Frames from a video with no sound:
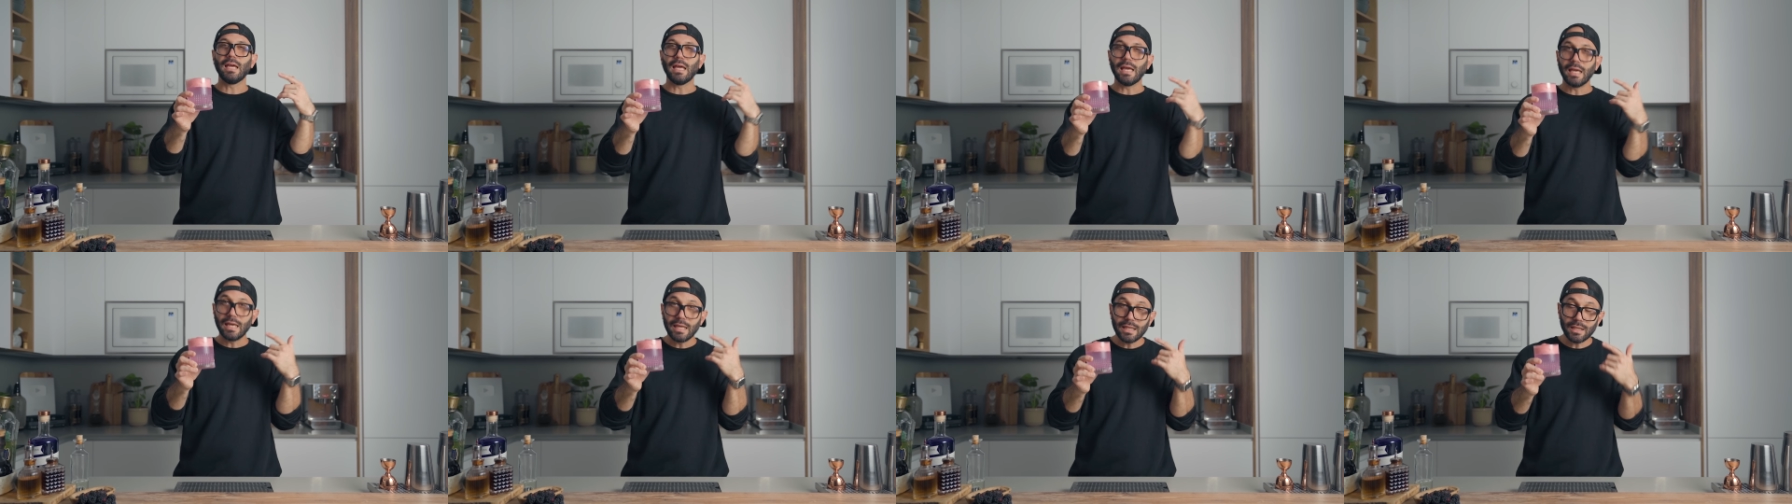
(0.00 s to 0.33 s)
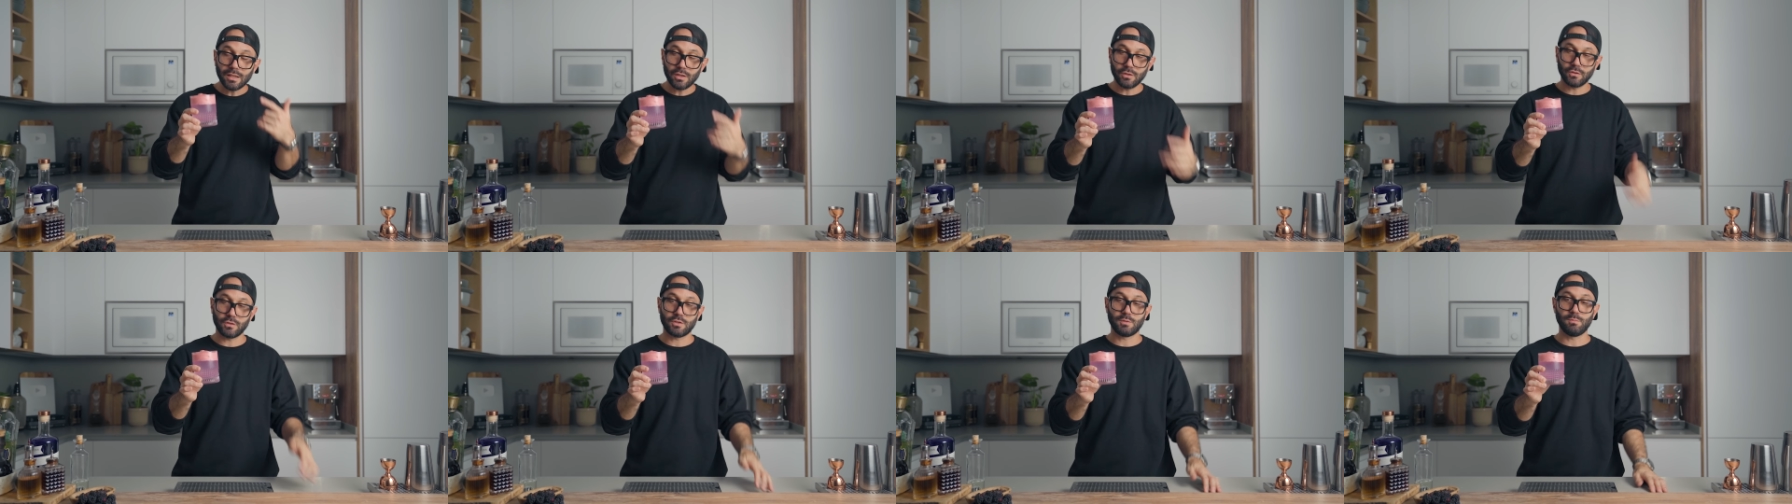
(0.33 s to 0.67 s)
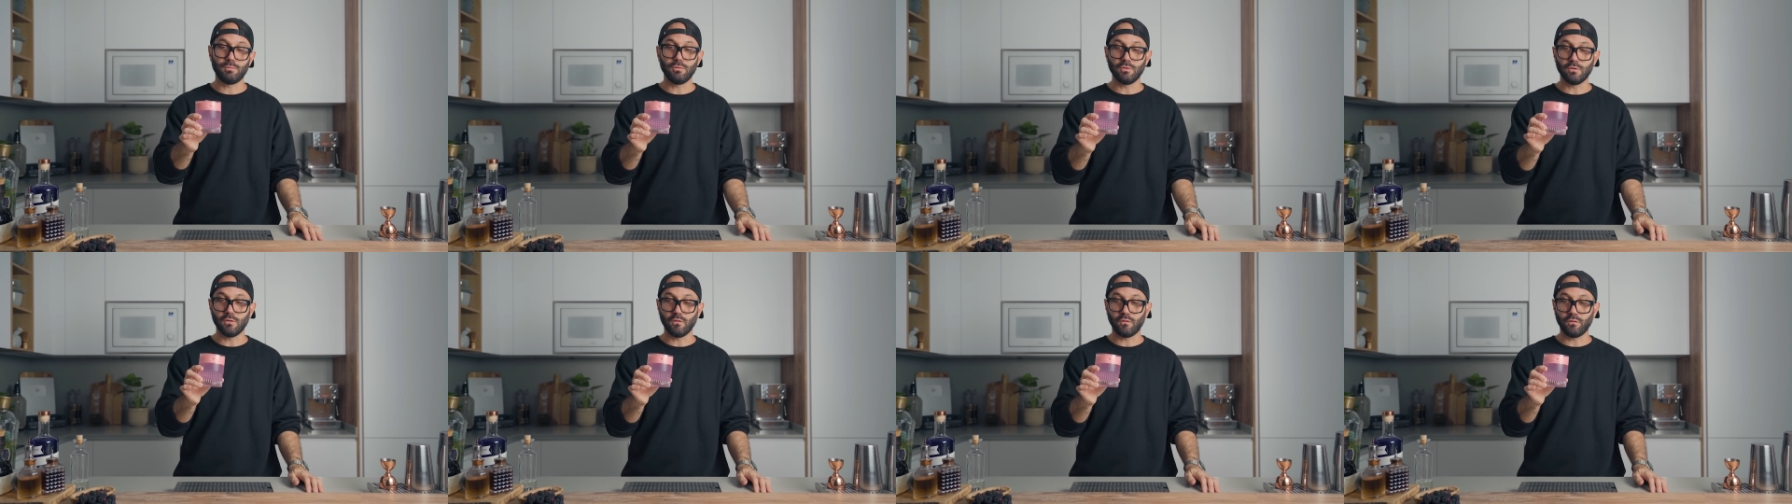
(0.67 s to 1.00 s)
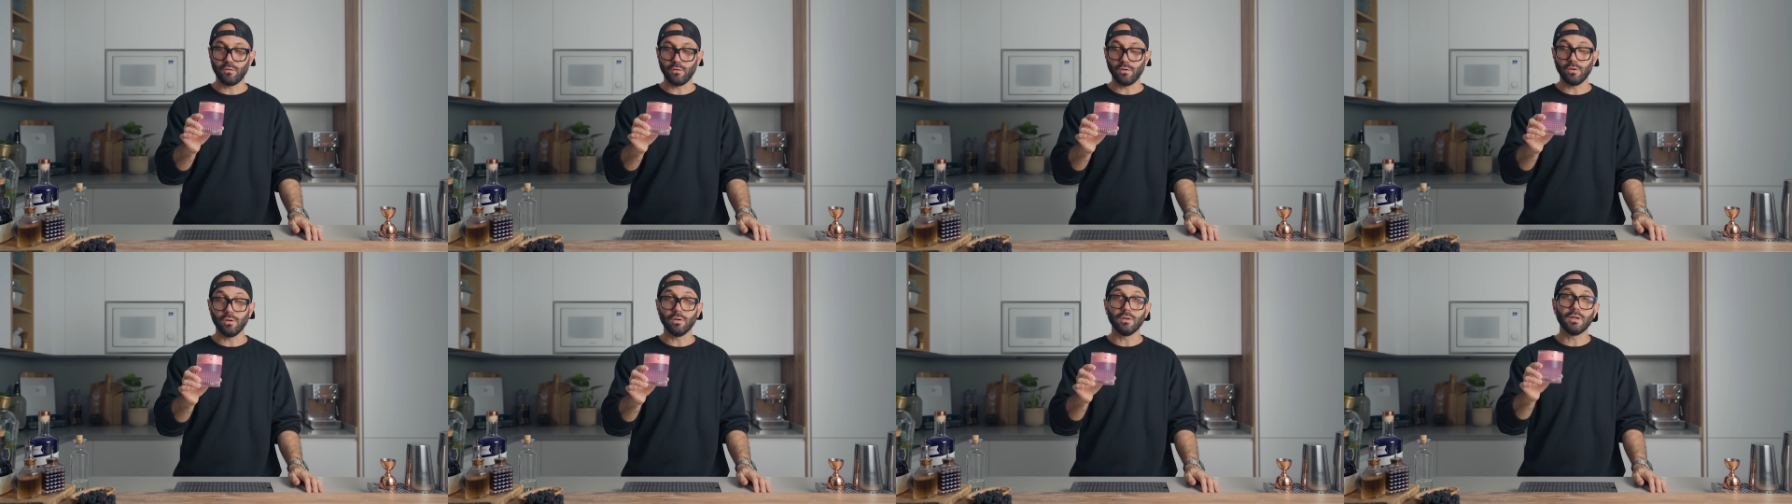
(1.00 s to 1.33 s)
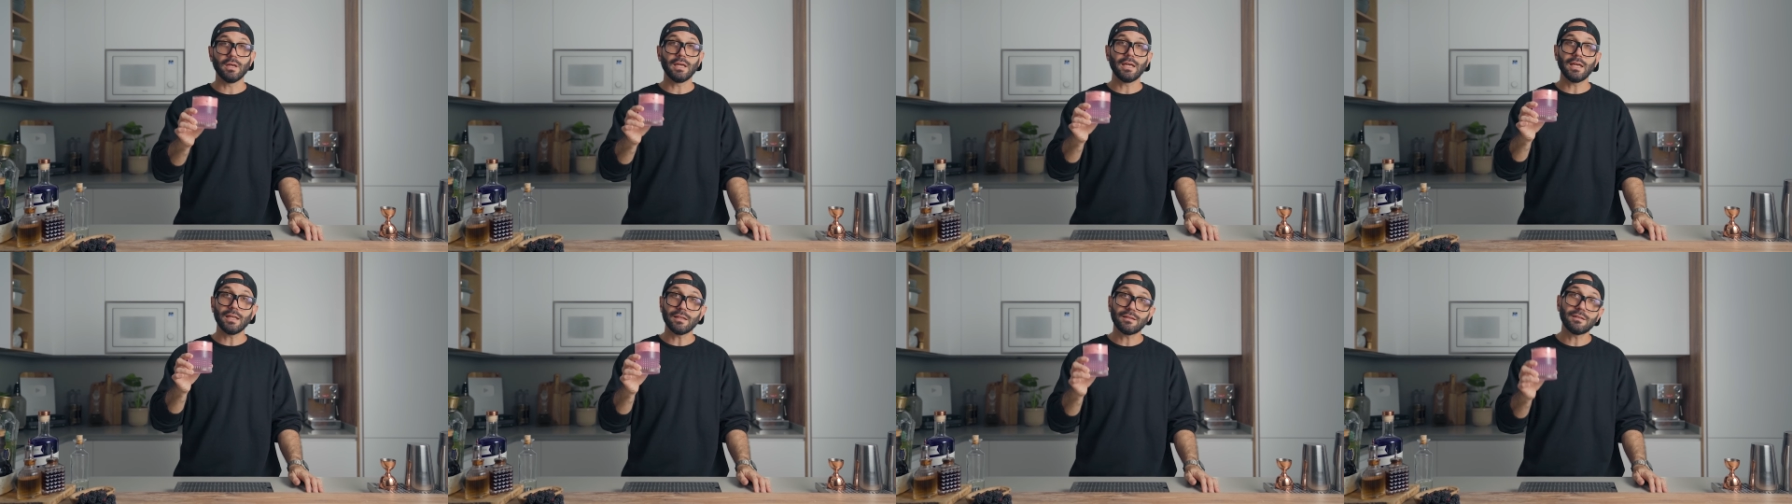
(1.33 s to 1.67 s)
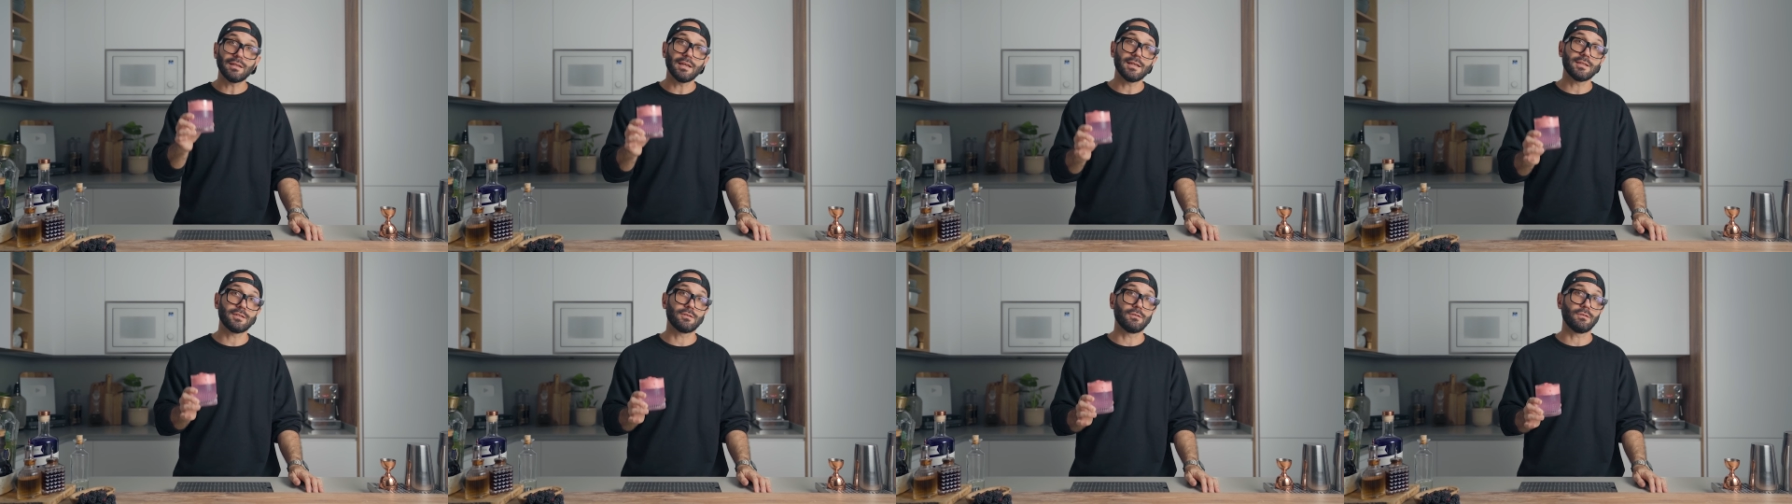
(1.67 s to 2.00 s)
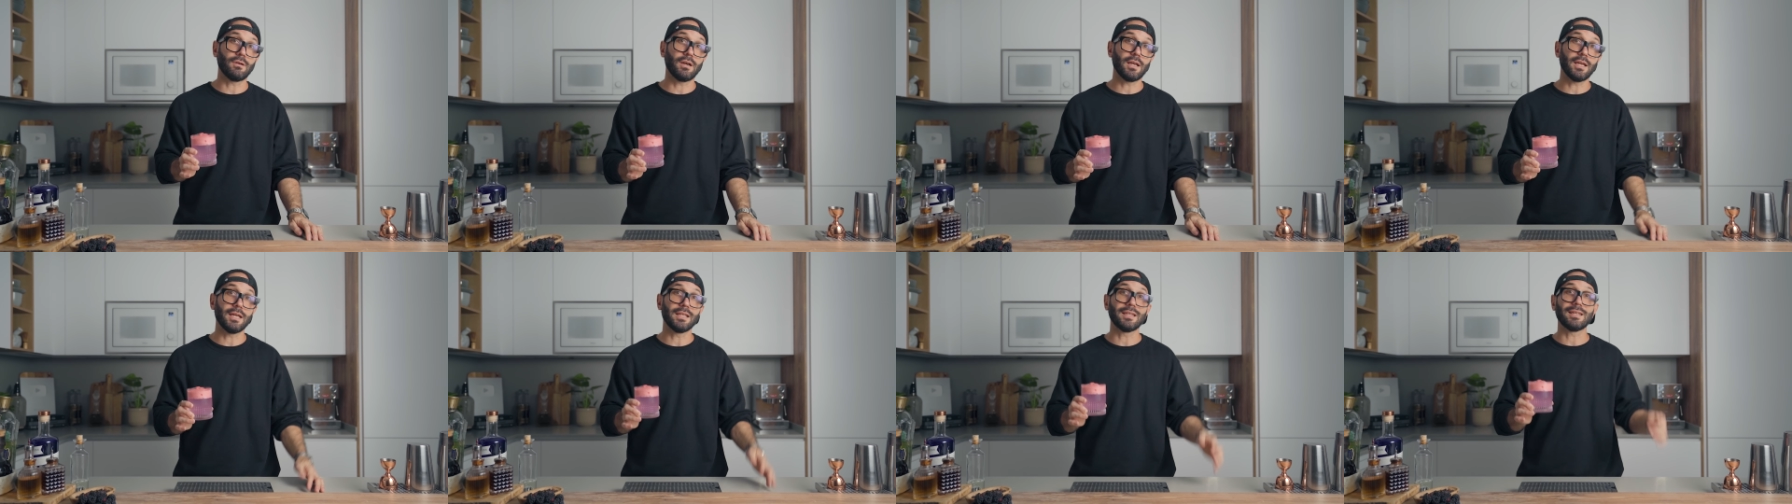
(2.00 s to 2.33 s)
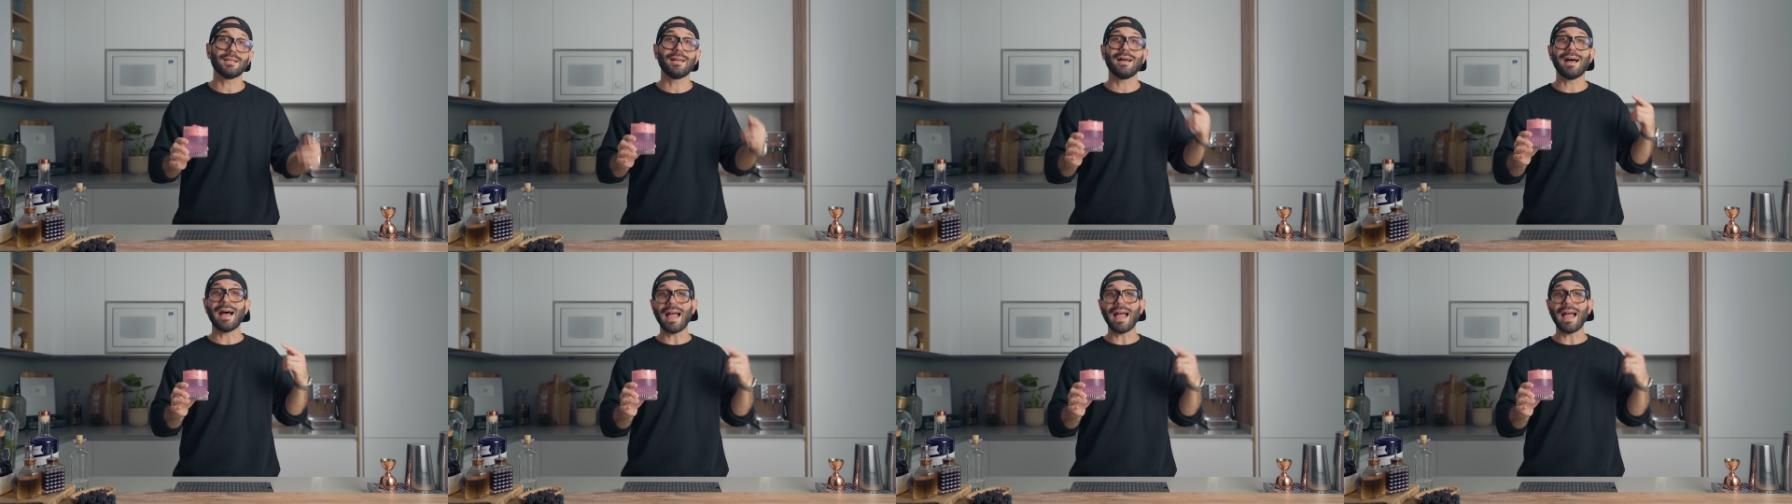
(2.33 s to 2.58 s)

it looks beautiful. It tastes great.